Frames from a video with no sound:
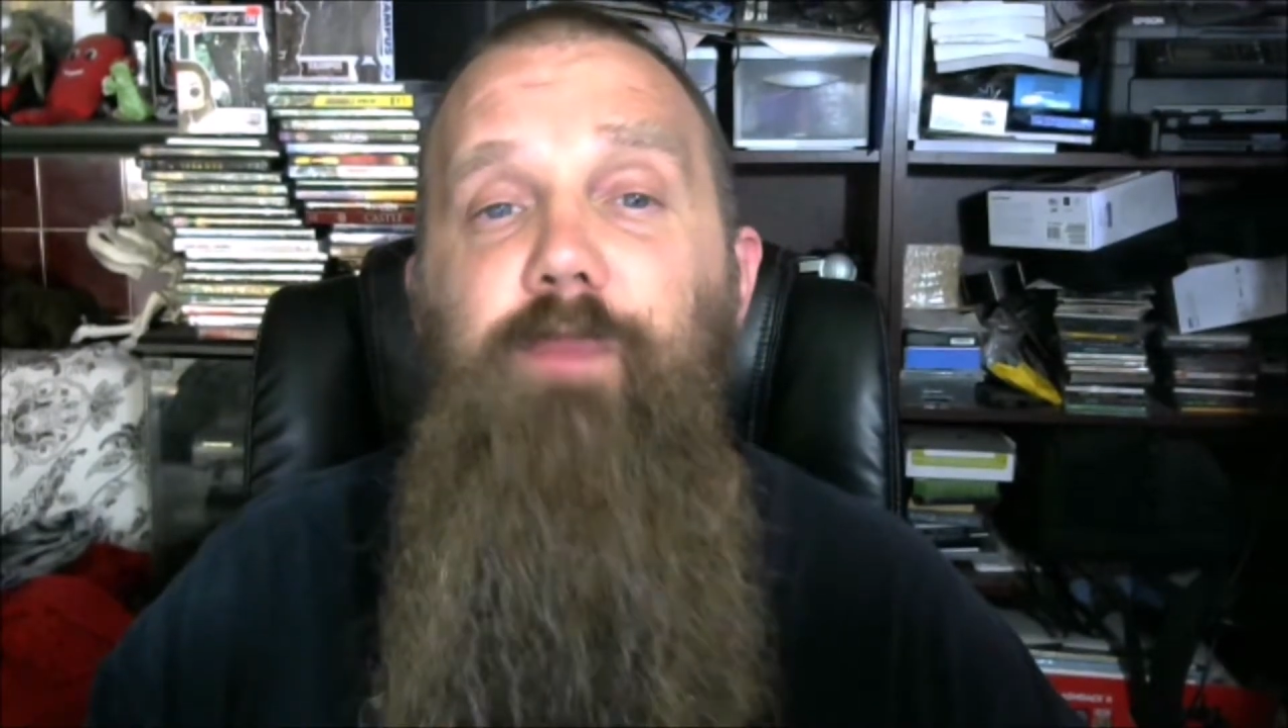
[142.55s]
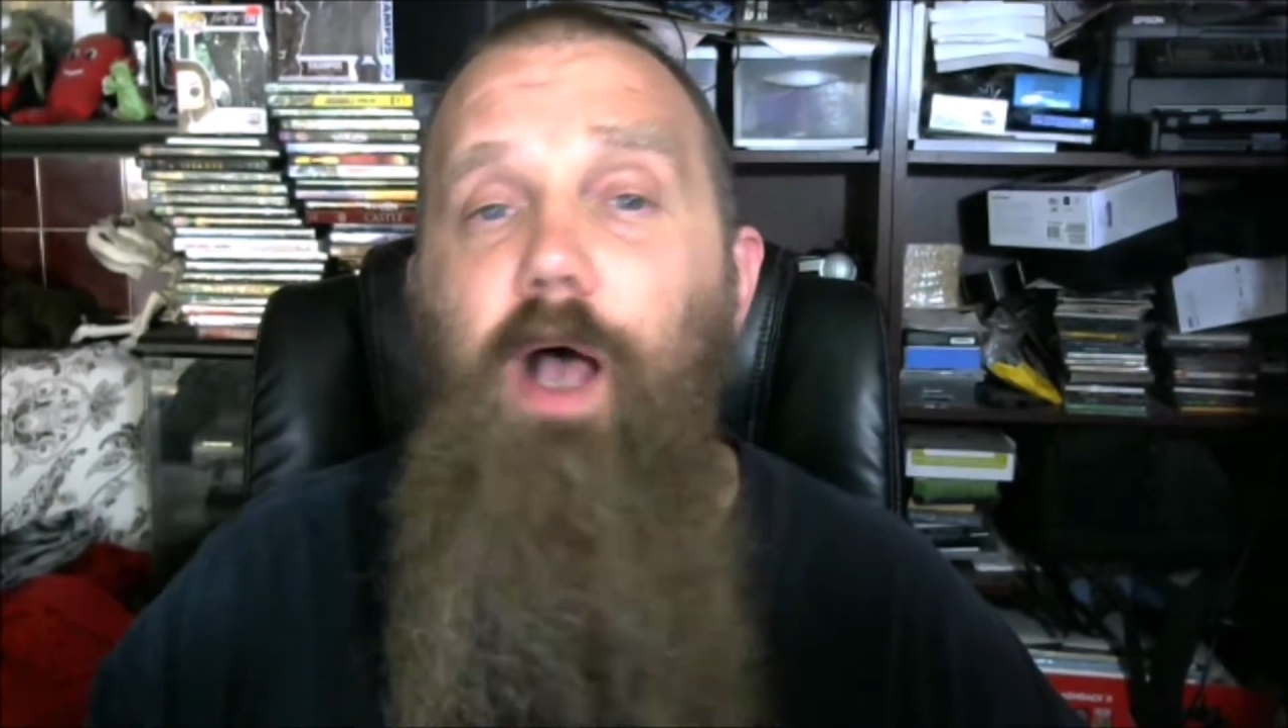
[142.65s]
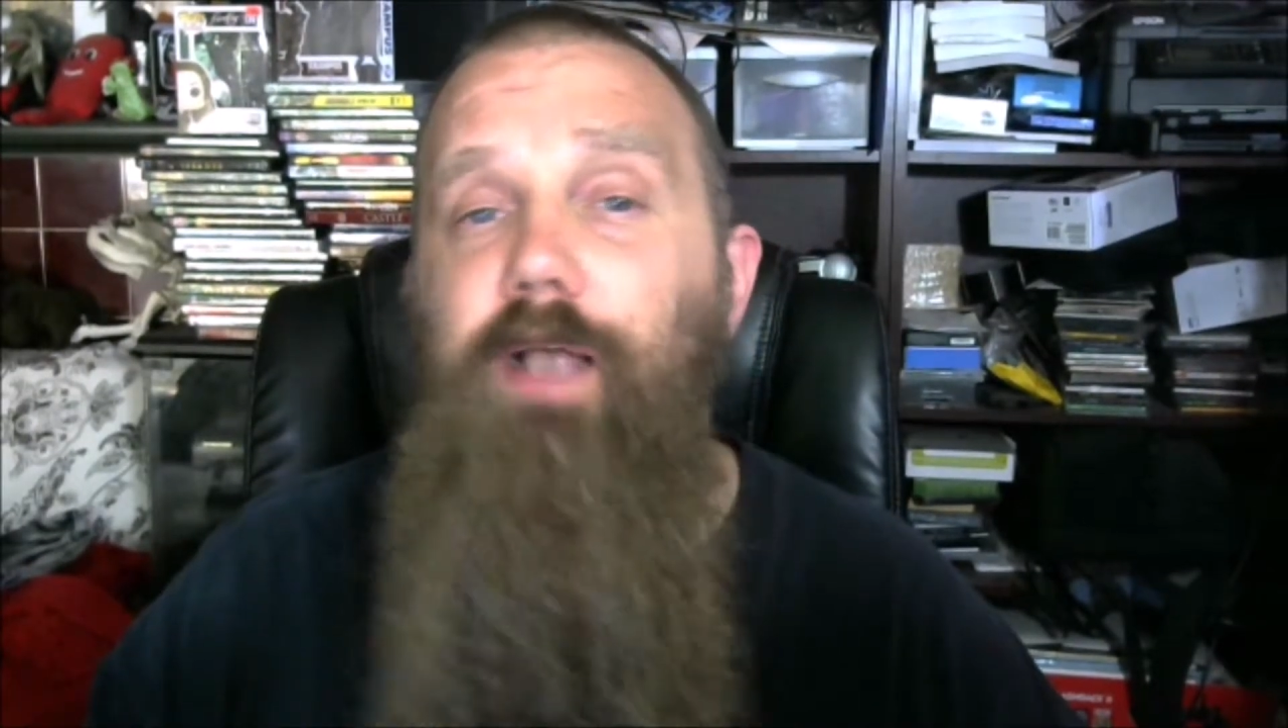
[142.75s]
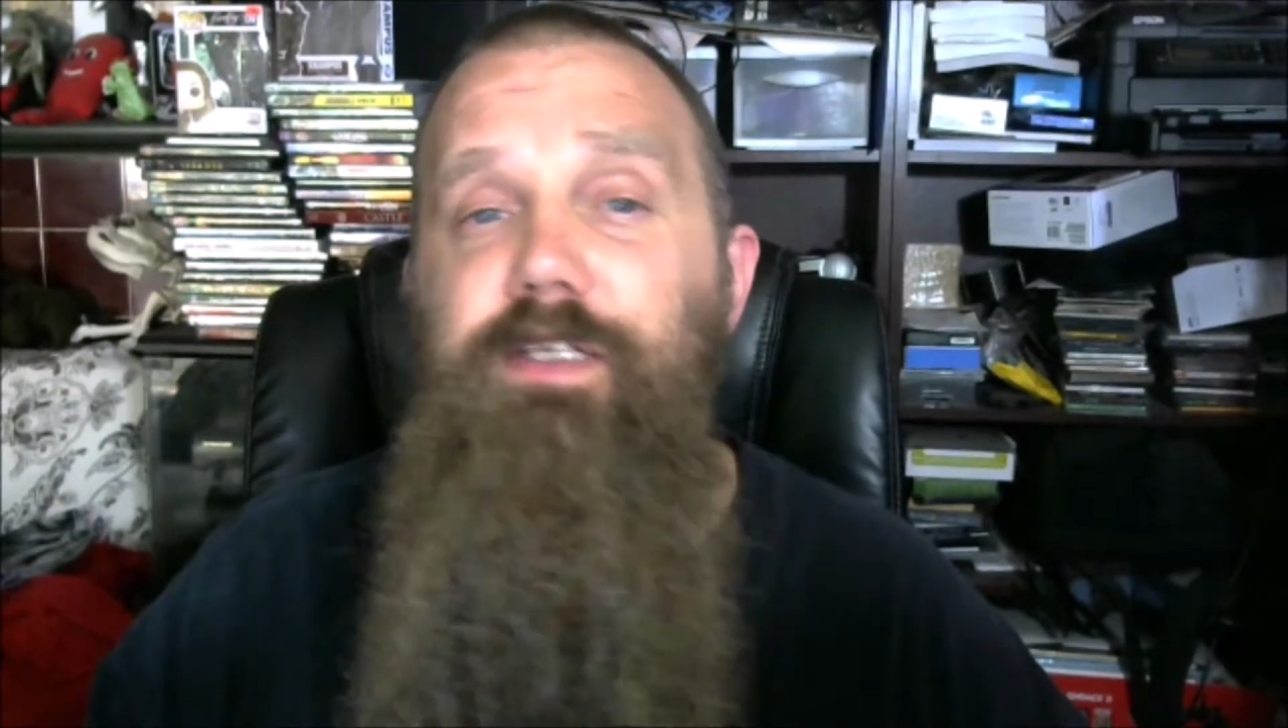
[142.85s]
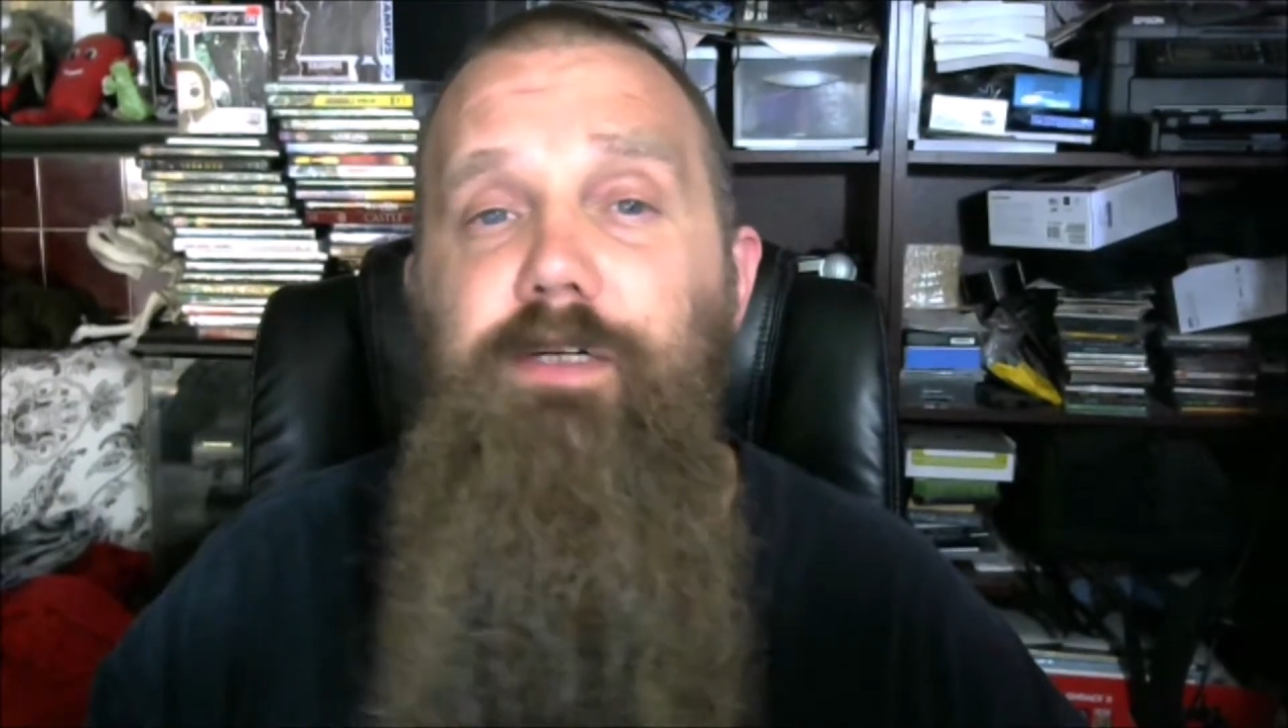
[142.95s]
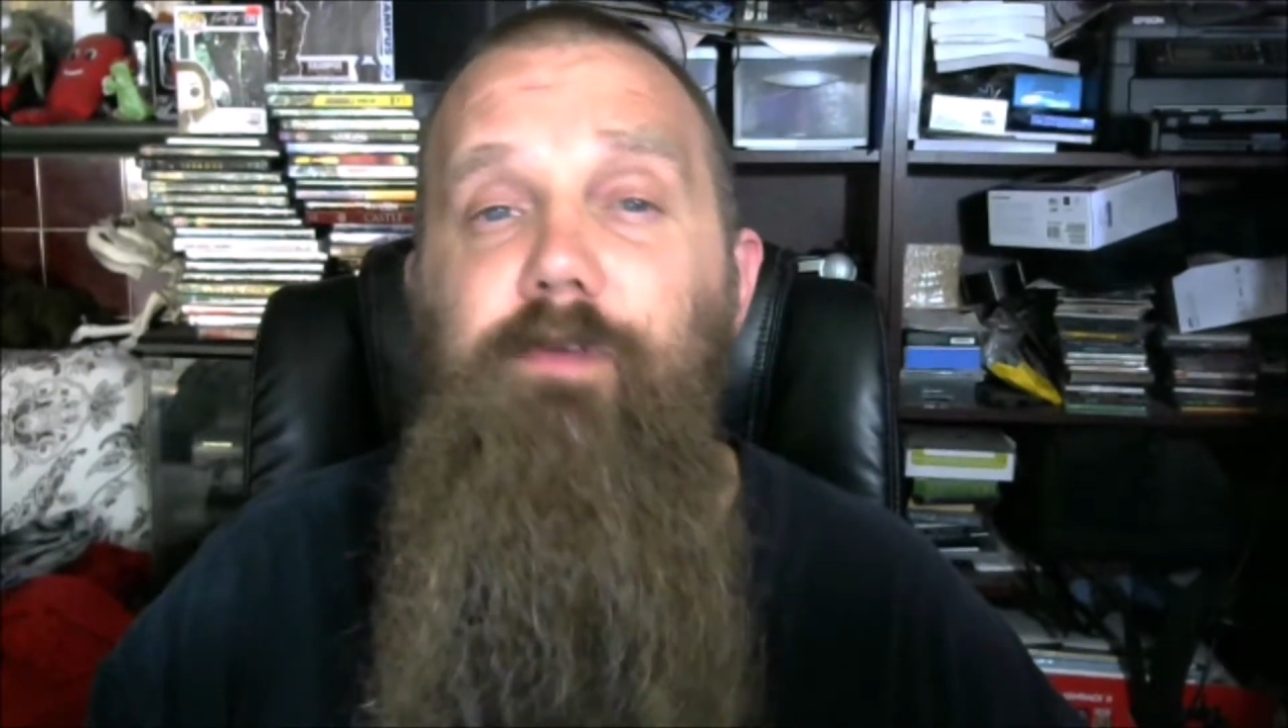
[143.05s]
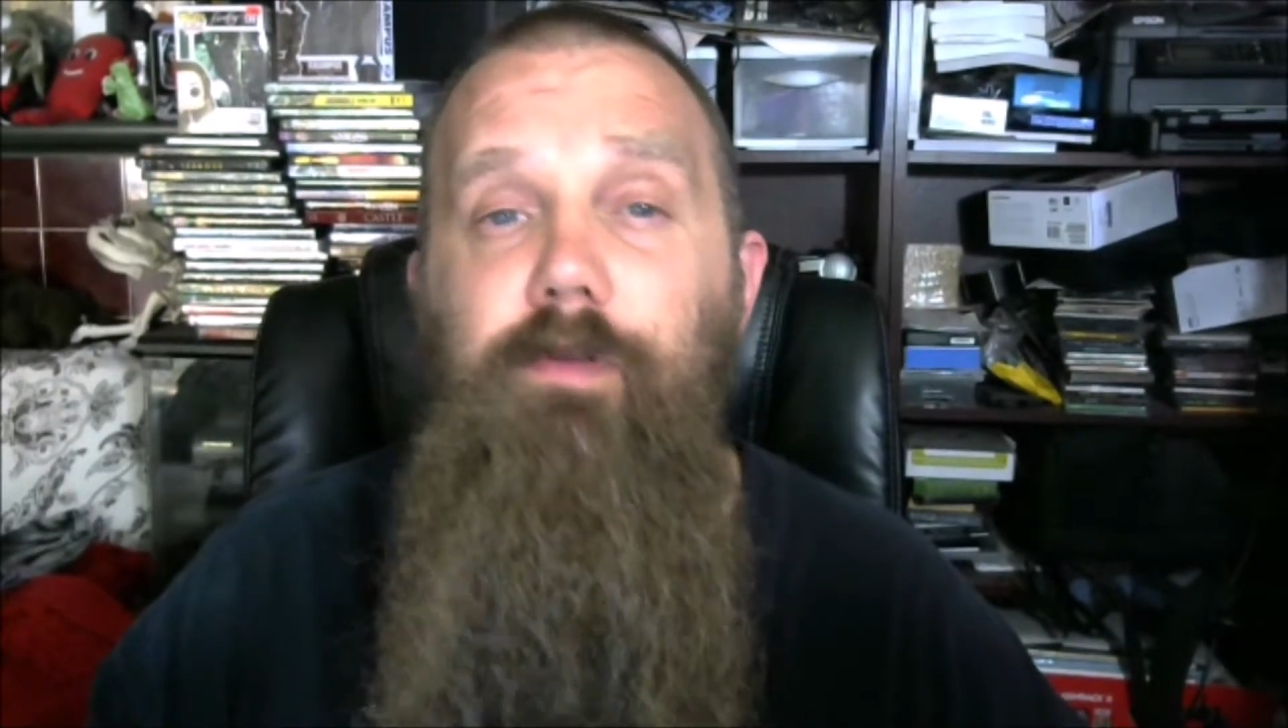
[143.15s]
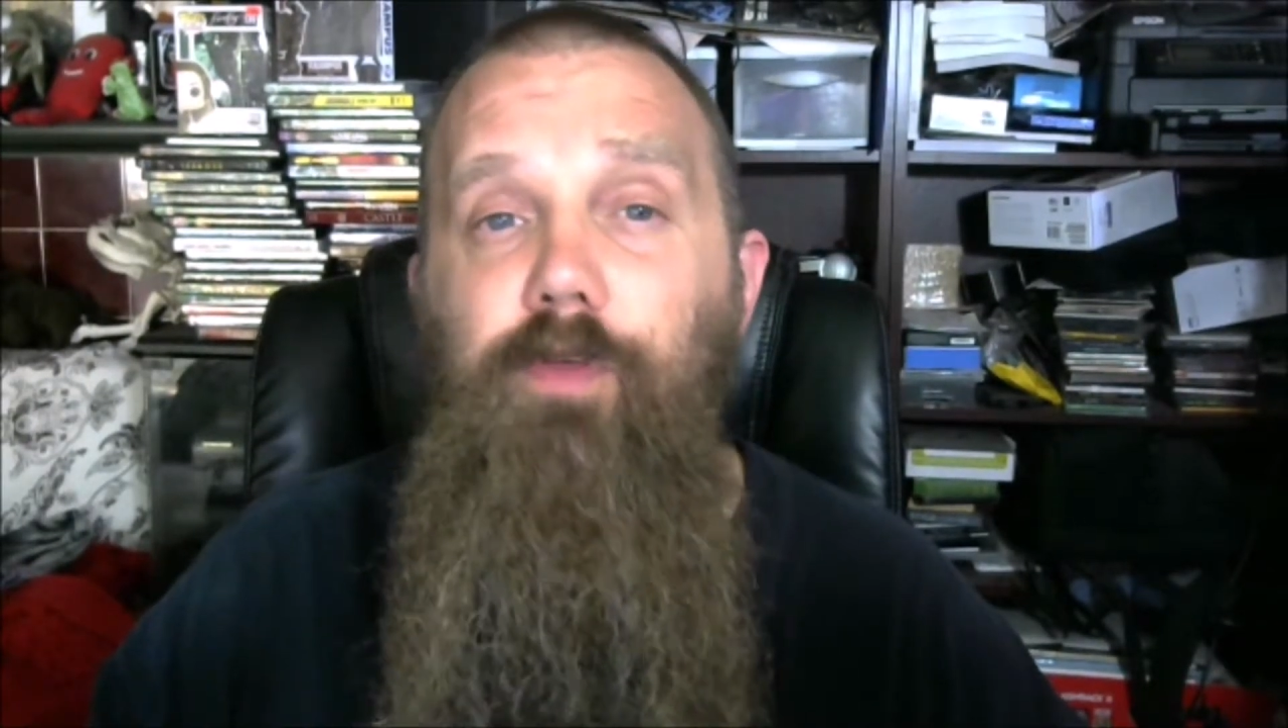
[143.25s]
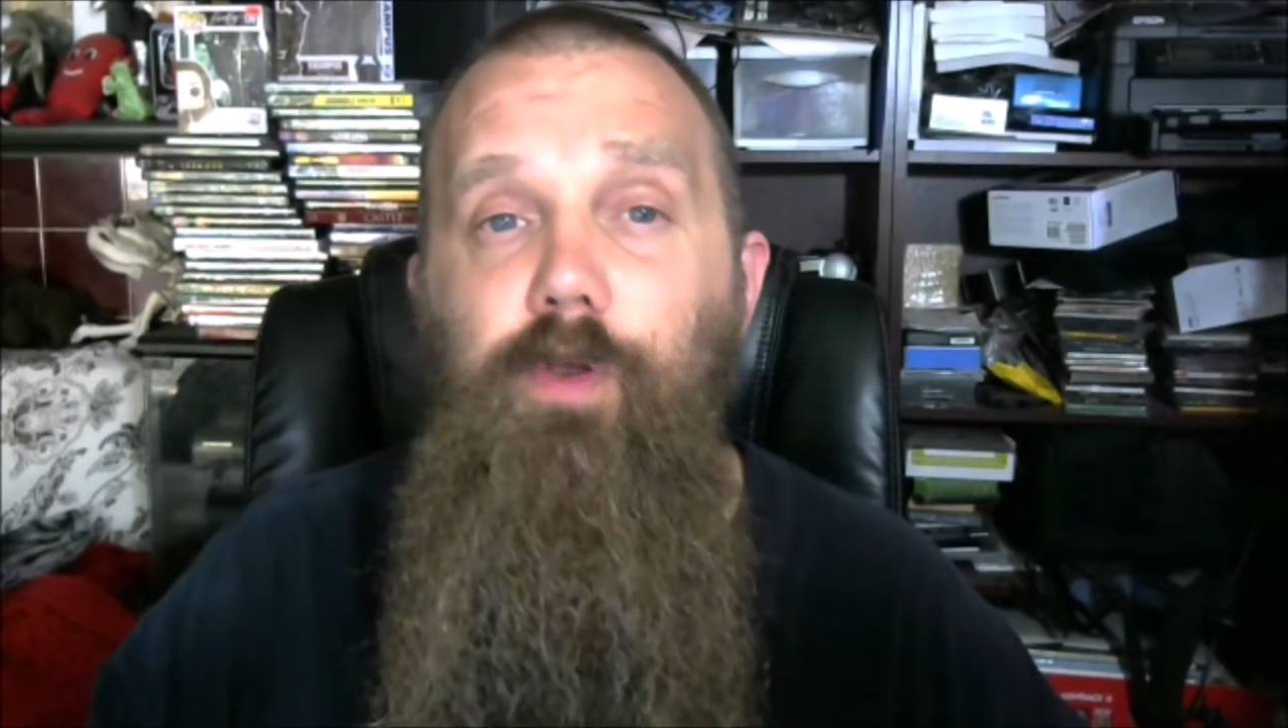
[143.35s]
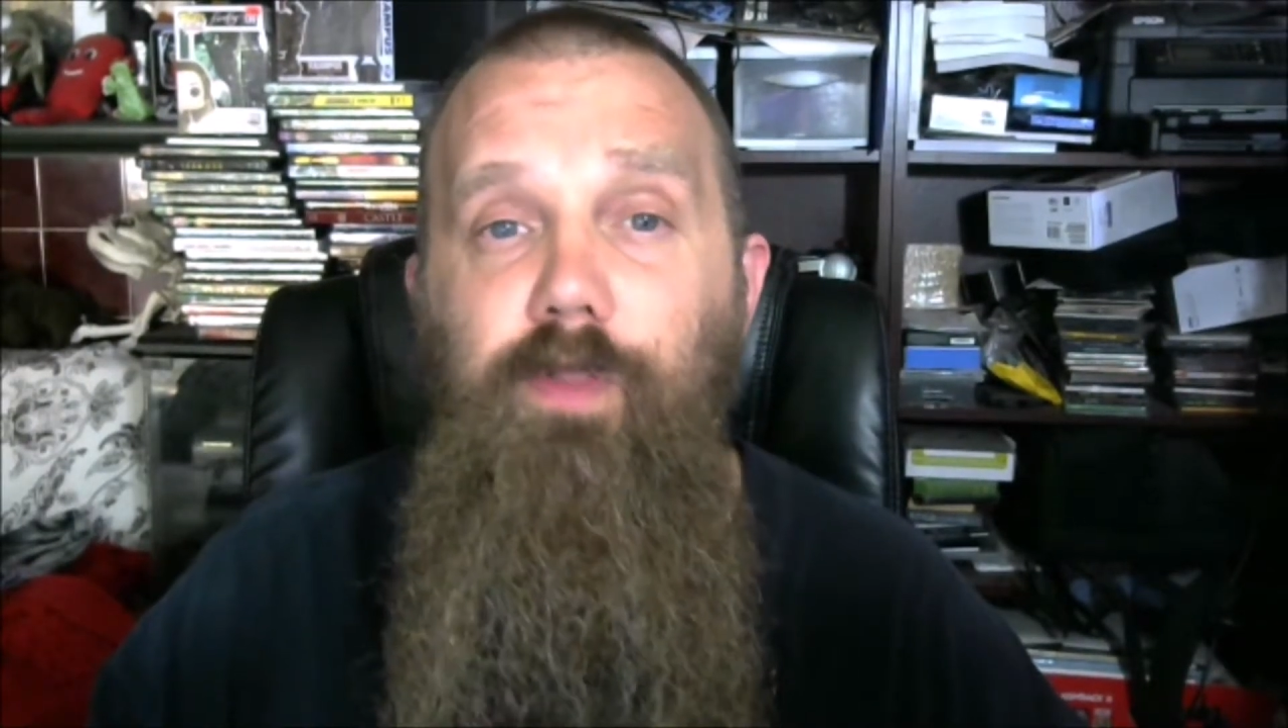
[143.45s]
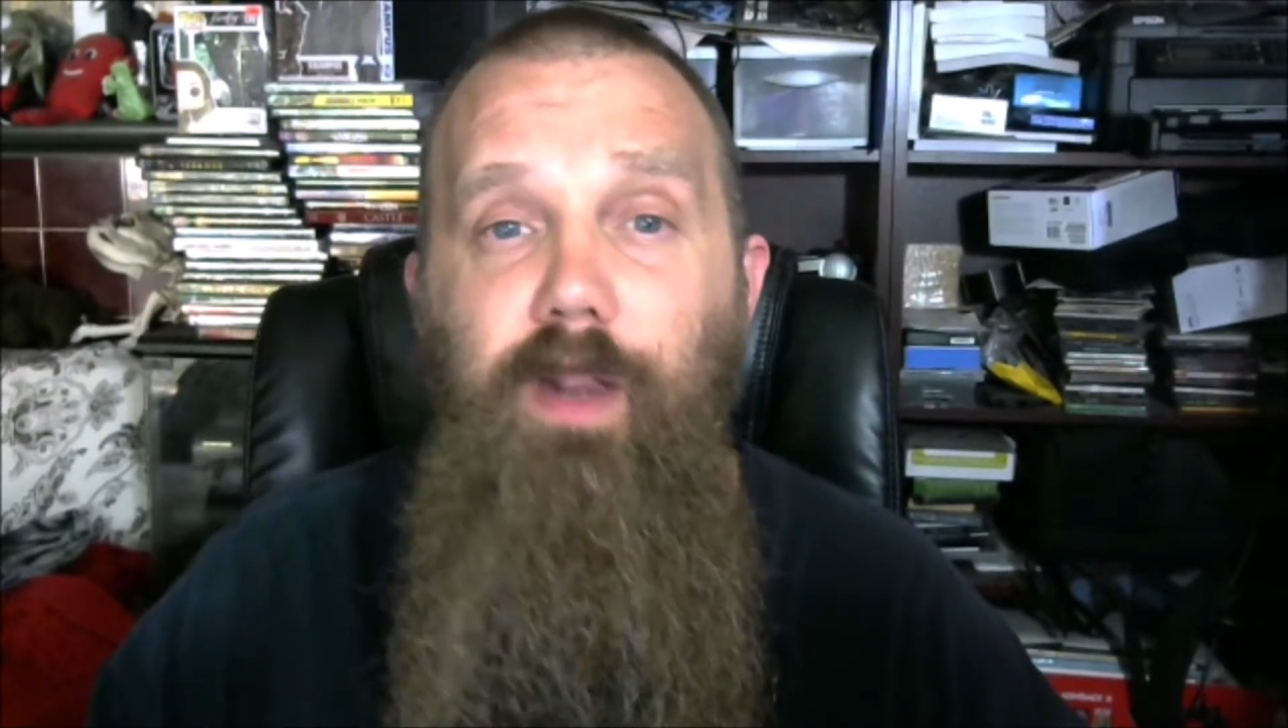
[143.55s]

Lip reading: positive review